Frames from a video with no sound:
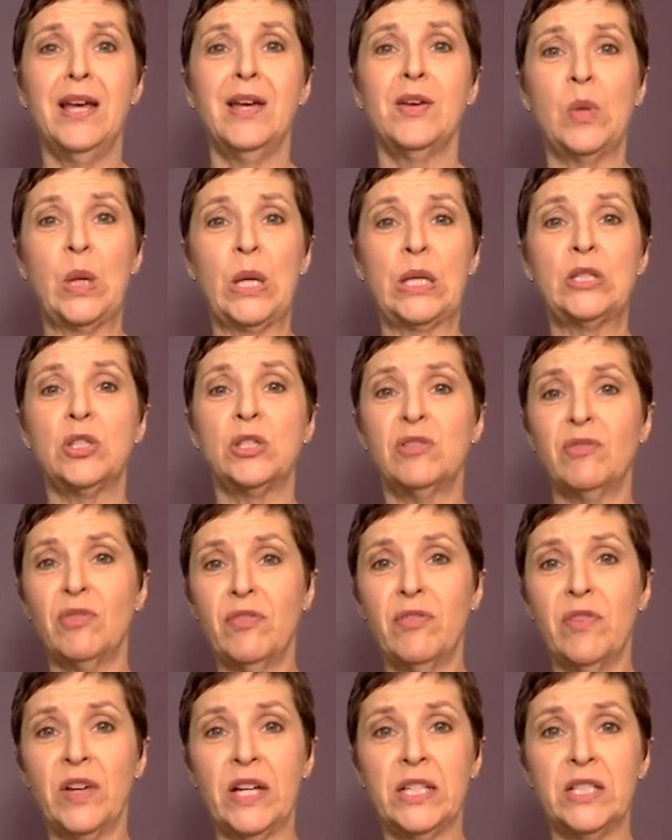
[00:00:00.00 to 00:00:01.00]
Like, just for
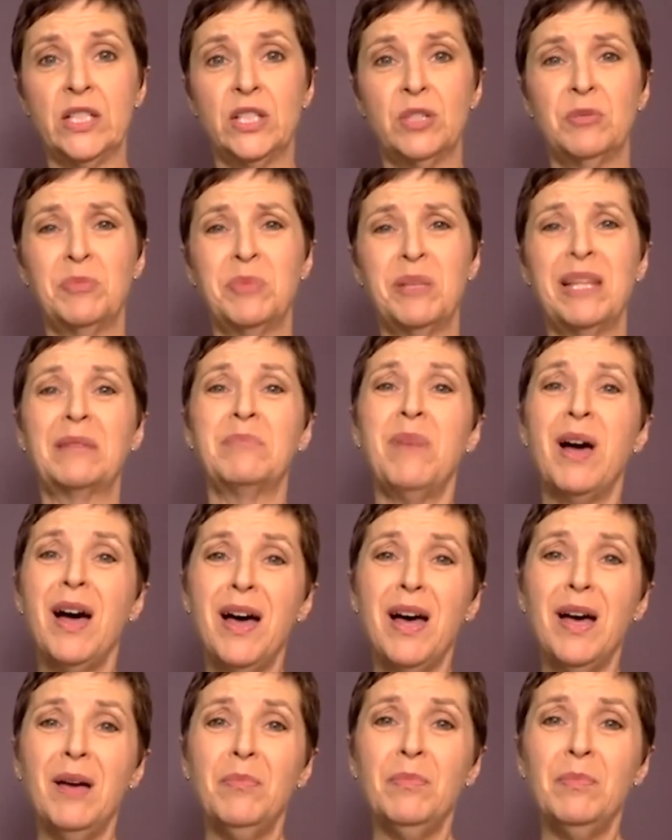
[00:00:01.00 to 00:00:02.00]
fun, she would be like,
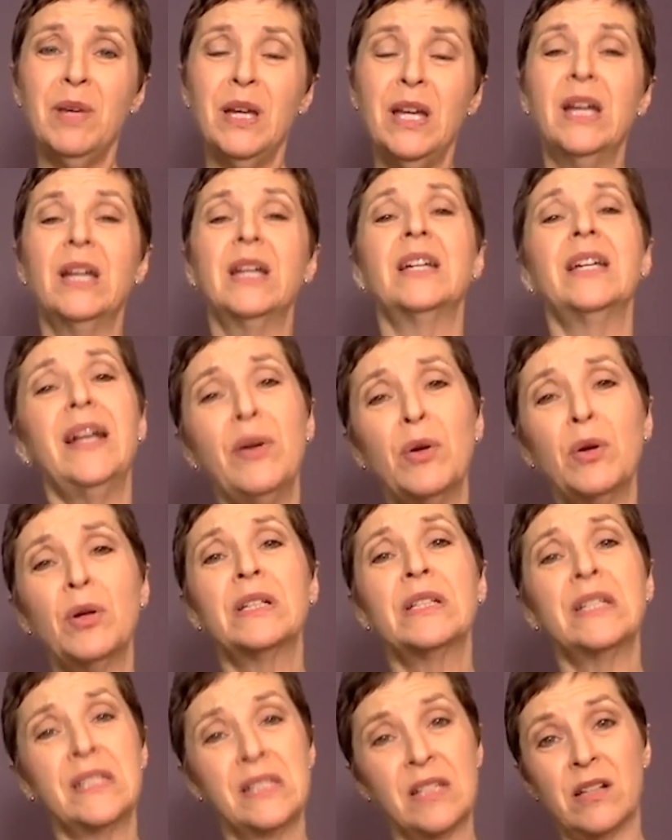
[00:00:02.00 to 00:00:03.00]
Mom, can I
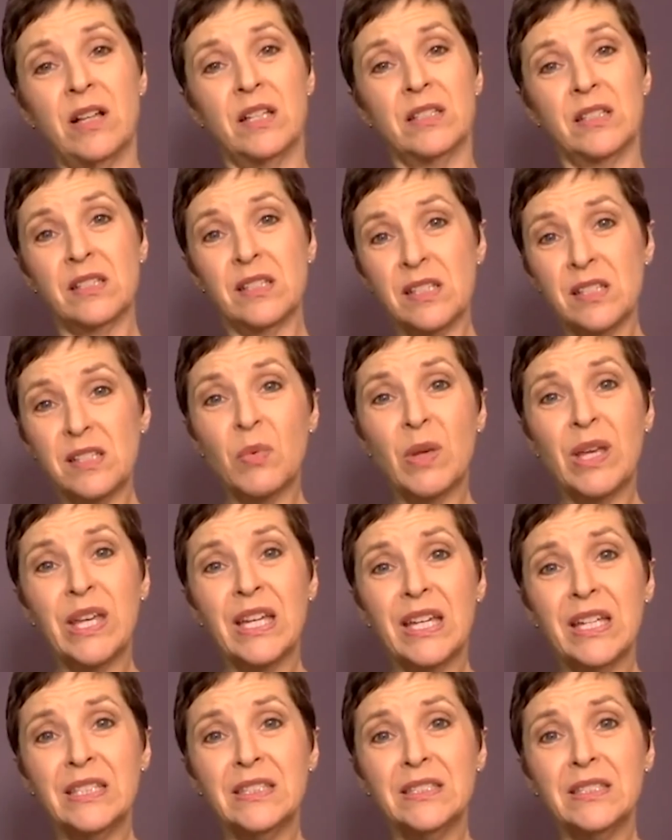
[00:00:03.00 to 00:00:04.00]
organize the closets this
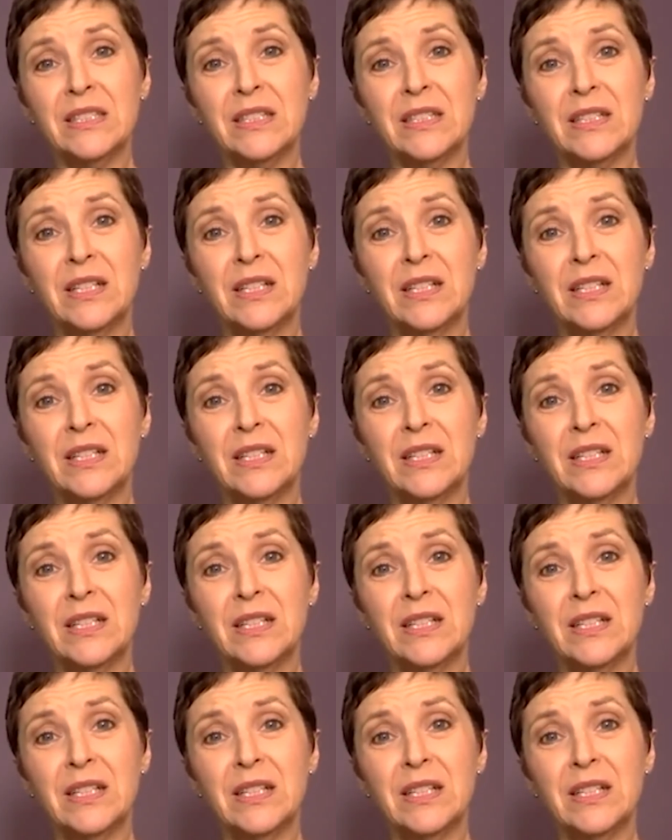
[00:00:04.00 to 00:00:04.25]
weekend?